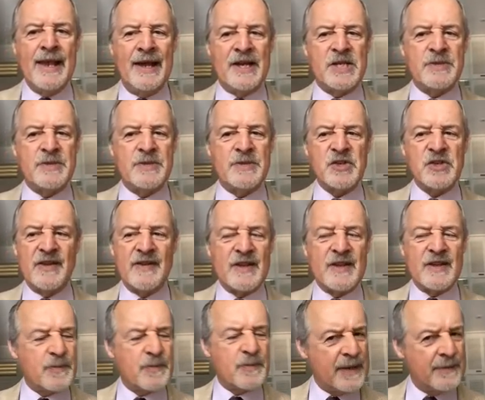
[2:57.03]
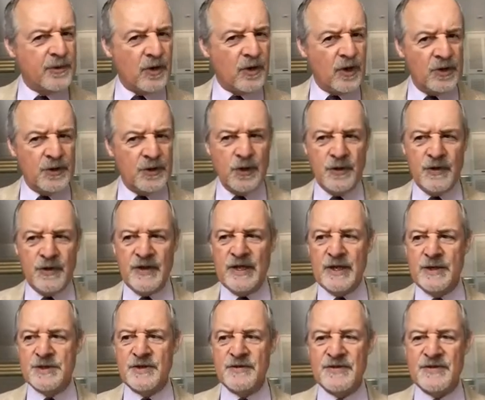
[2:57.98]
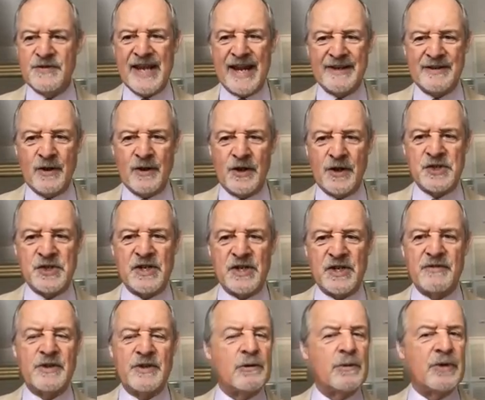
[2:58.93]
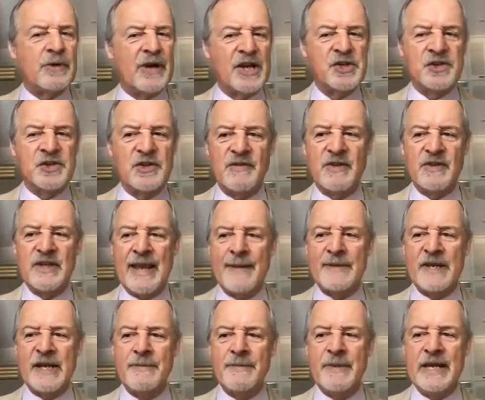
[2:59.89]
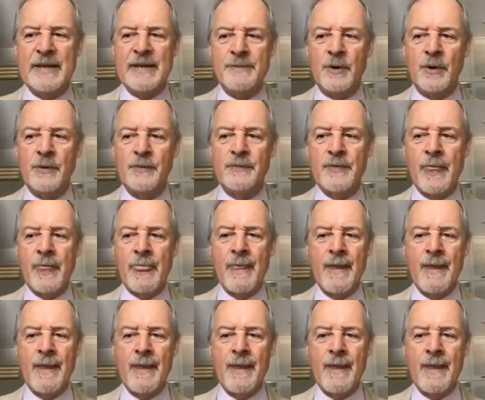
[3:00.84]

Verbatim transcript: and especially this paper on Houthi use of technology for the repression of the Yemeni people.